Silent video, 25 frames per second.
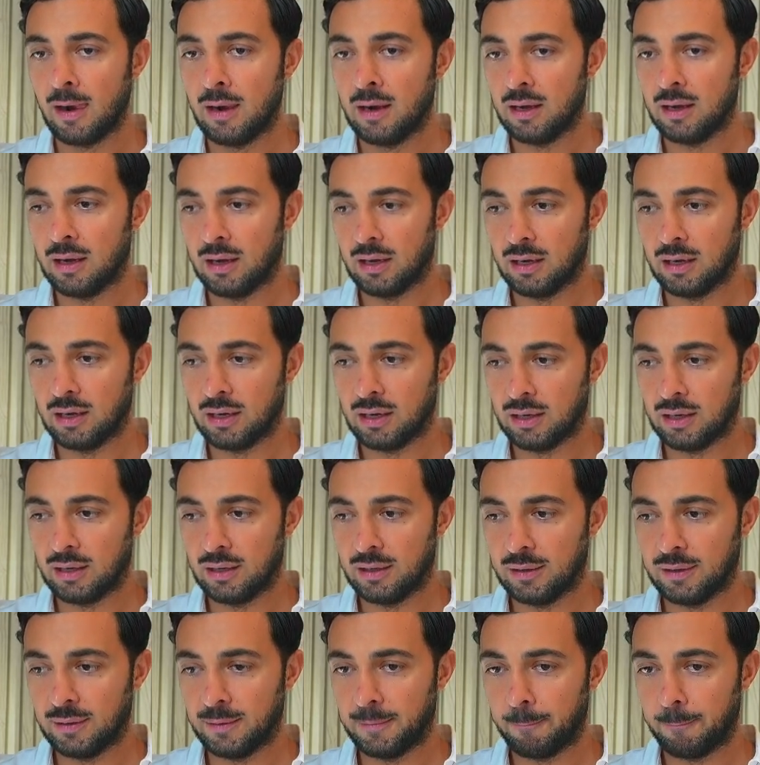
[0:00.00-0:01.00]

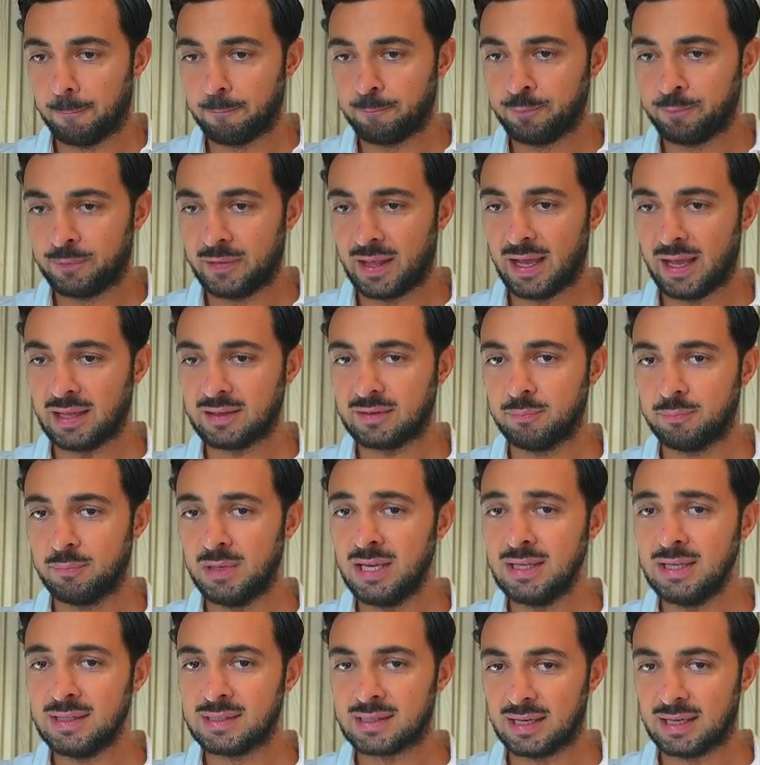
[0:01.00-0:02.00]
That
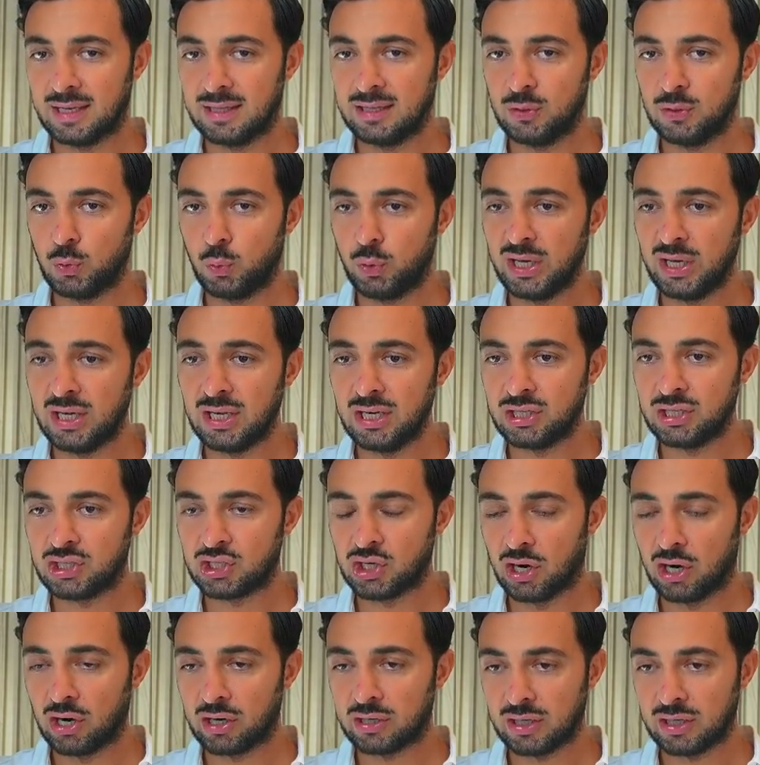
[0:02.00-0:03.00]
means in the weekly
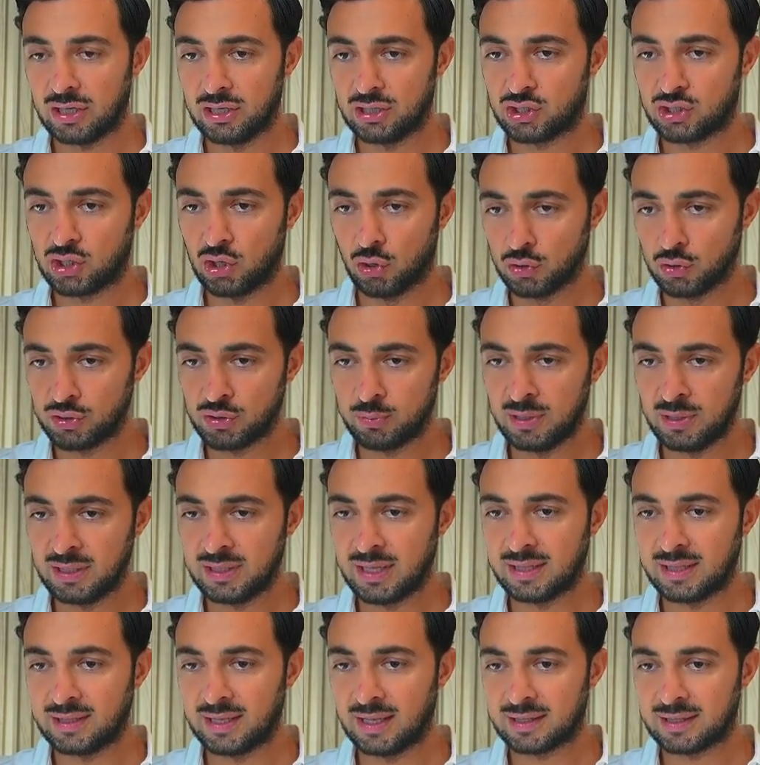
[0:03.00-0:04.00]
chart it shows me
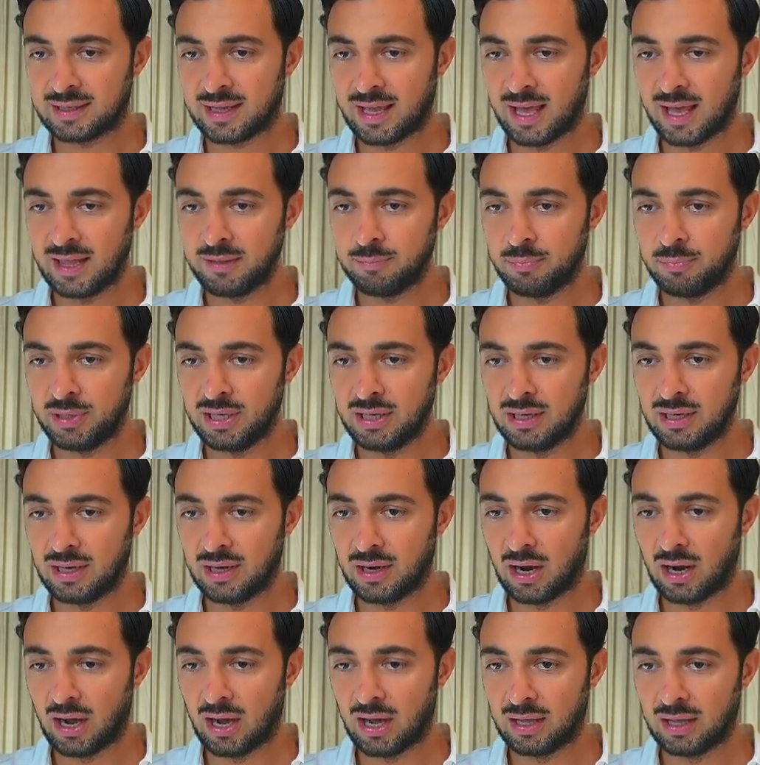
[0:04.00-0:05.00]
that that can be
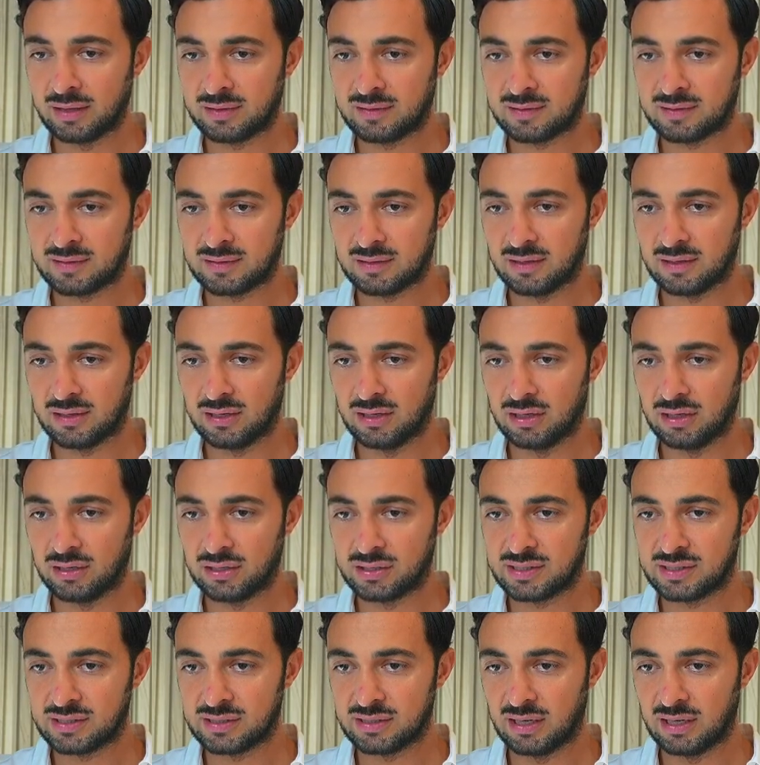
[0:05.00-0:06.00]
at
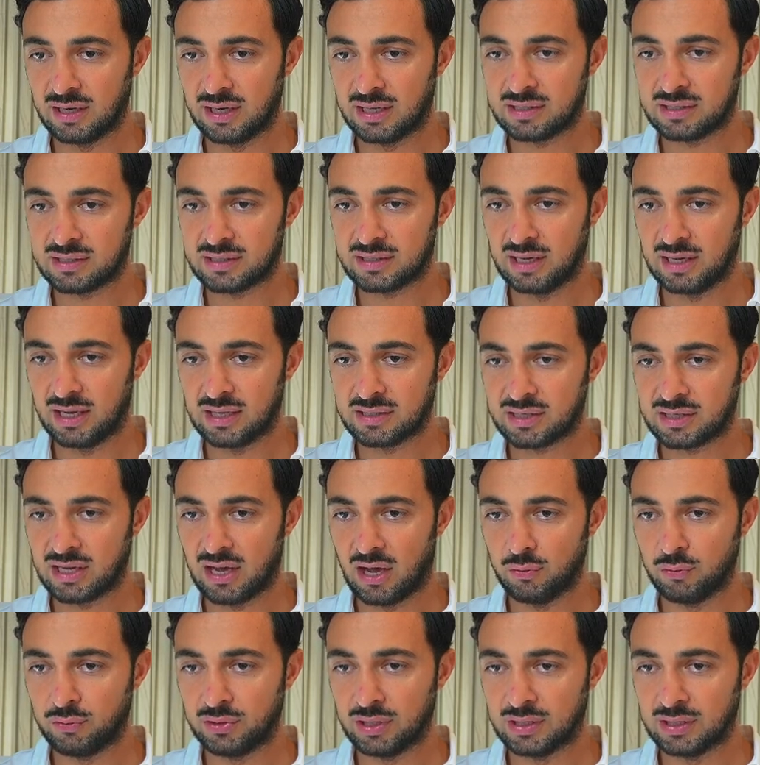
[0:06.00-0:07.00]
let's
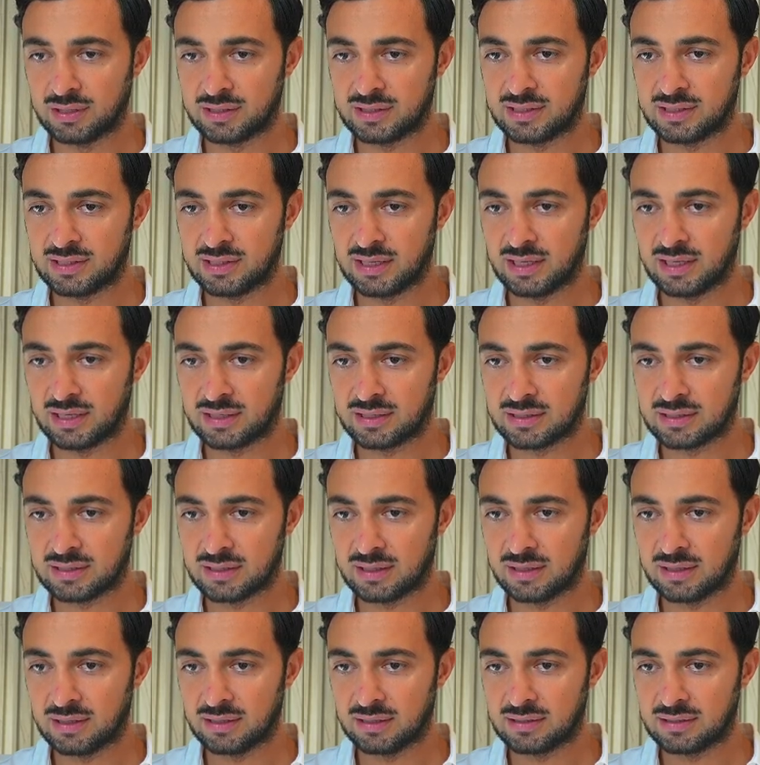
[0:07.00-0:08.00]
count it: 6,
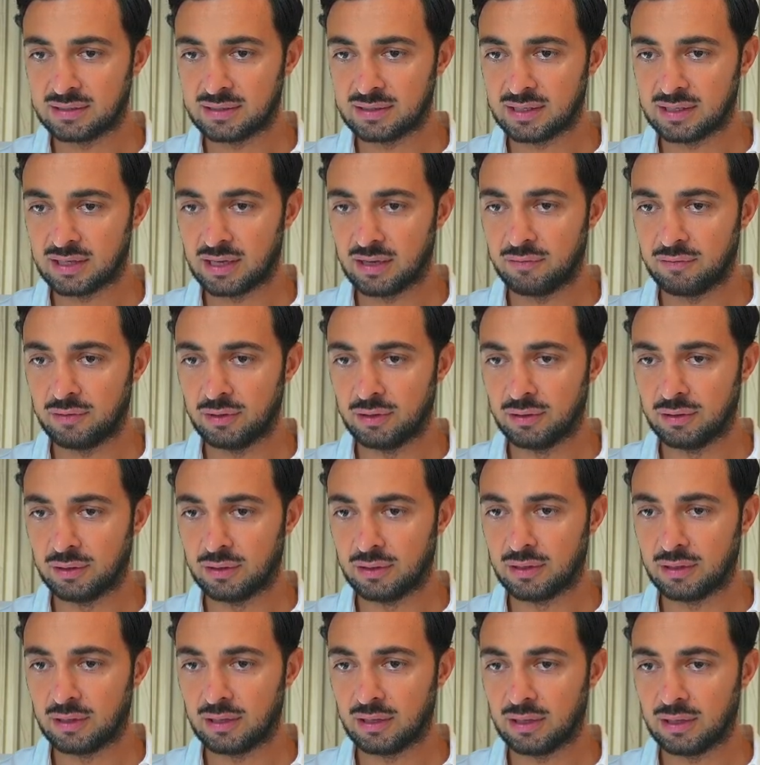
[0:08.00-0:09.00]
7,
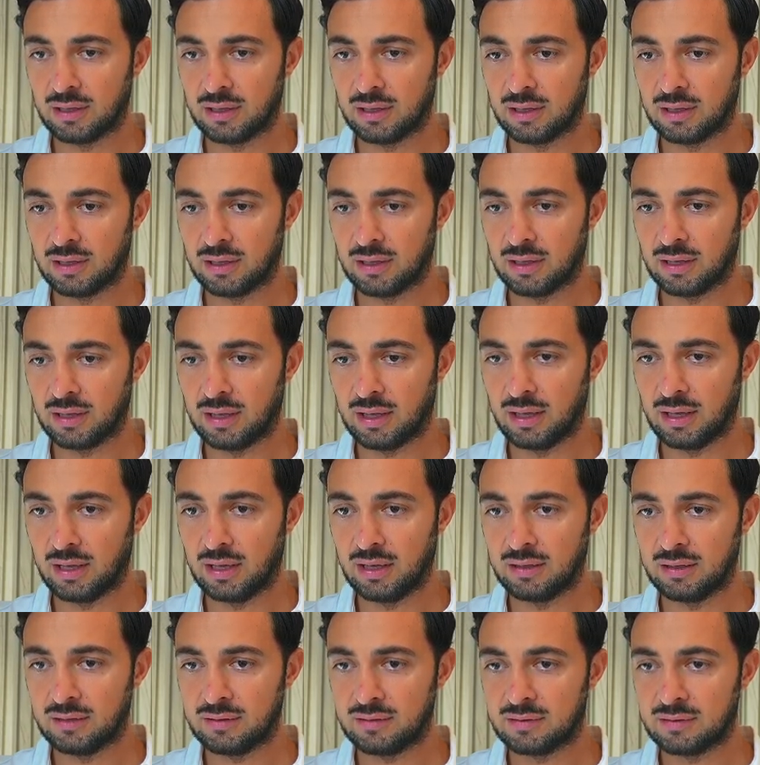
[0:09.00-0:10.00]

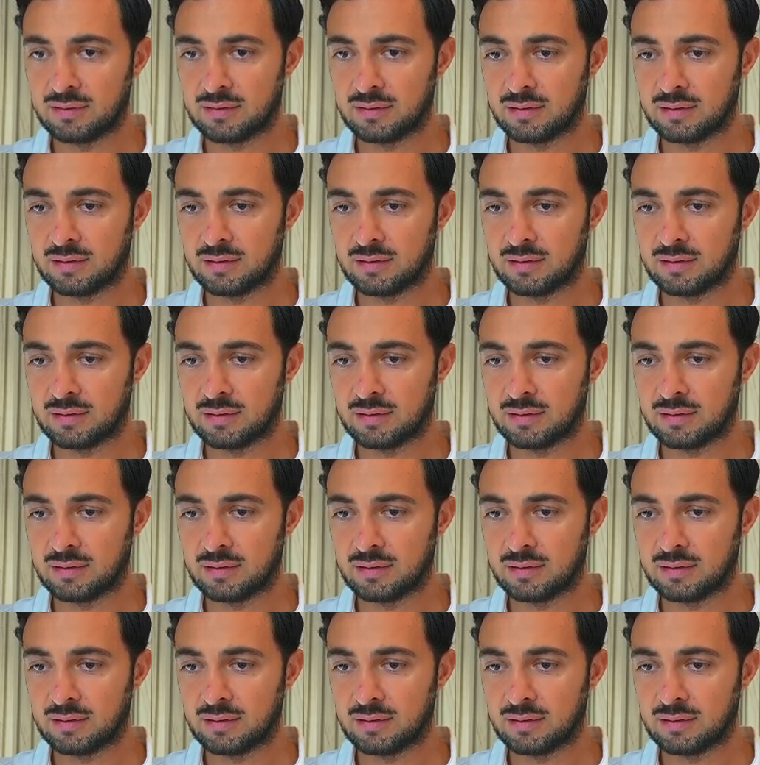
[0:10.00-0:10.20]
8,